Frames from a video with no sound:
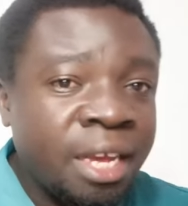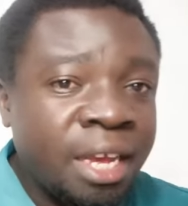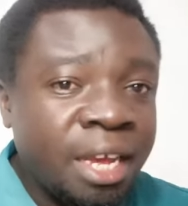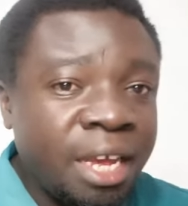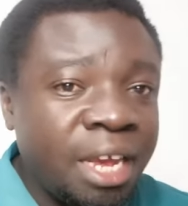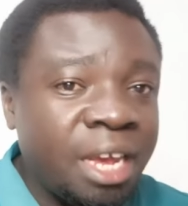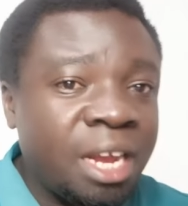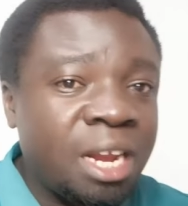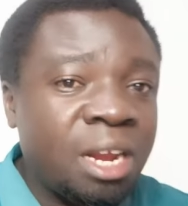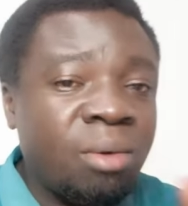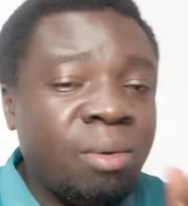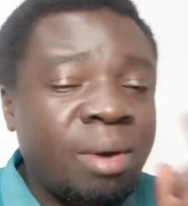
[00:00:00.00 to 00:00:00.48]

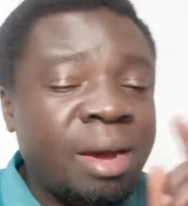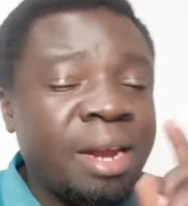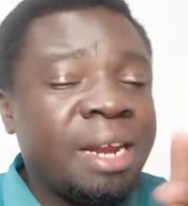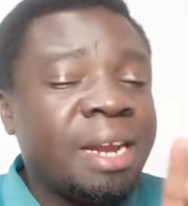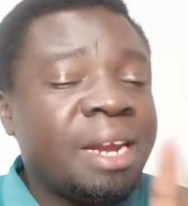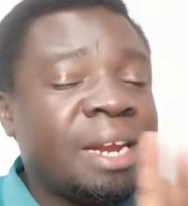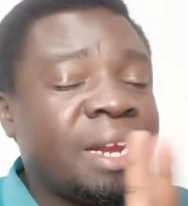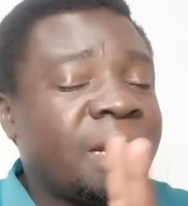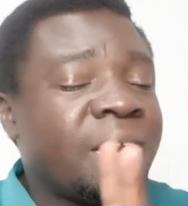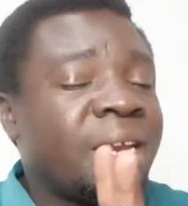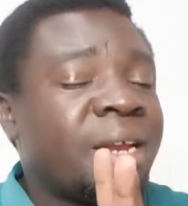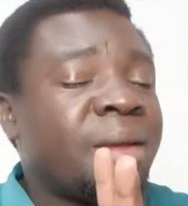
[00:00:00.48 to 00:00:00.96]

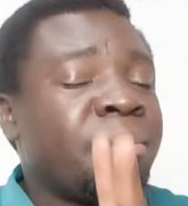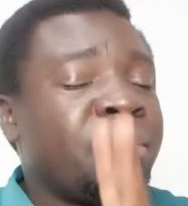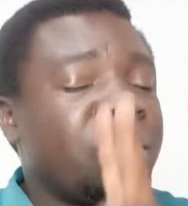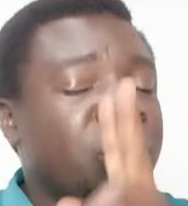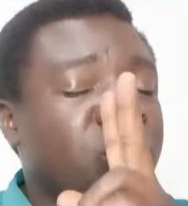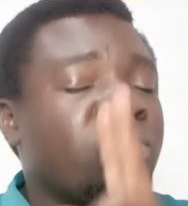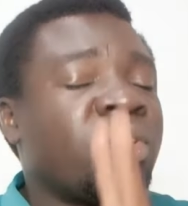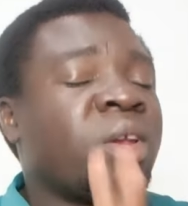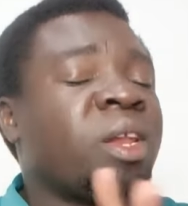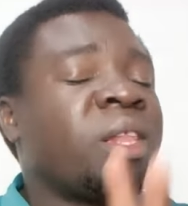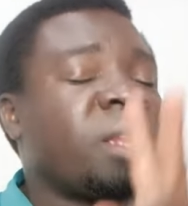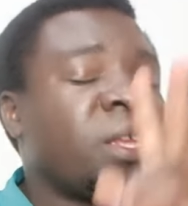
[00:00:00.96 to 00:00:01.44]
Anyone
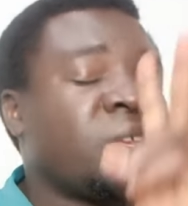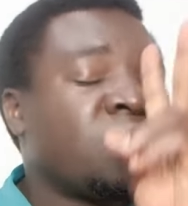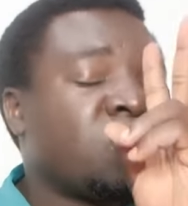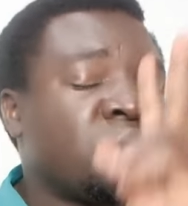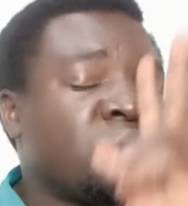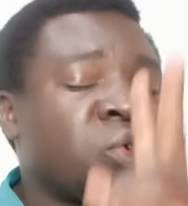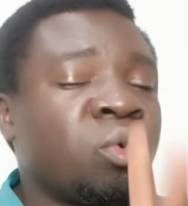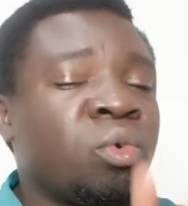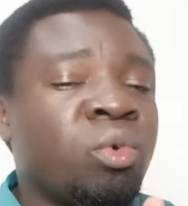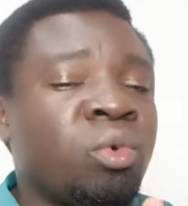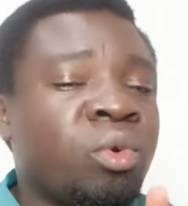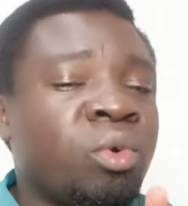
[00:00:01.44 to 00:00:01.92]
between these
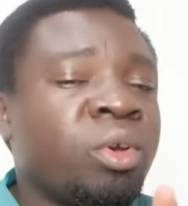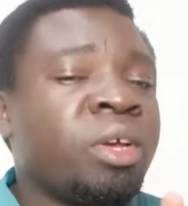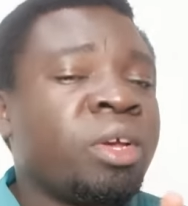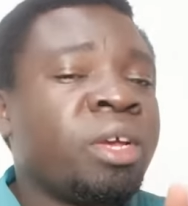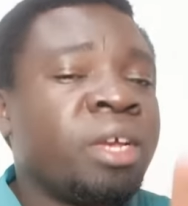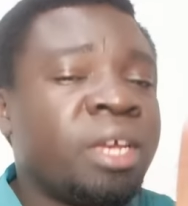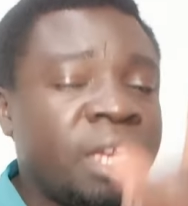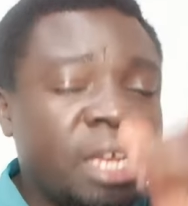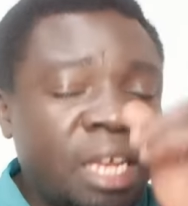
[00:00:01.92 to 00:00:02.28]
two,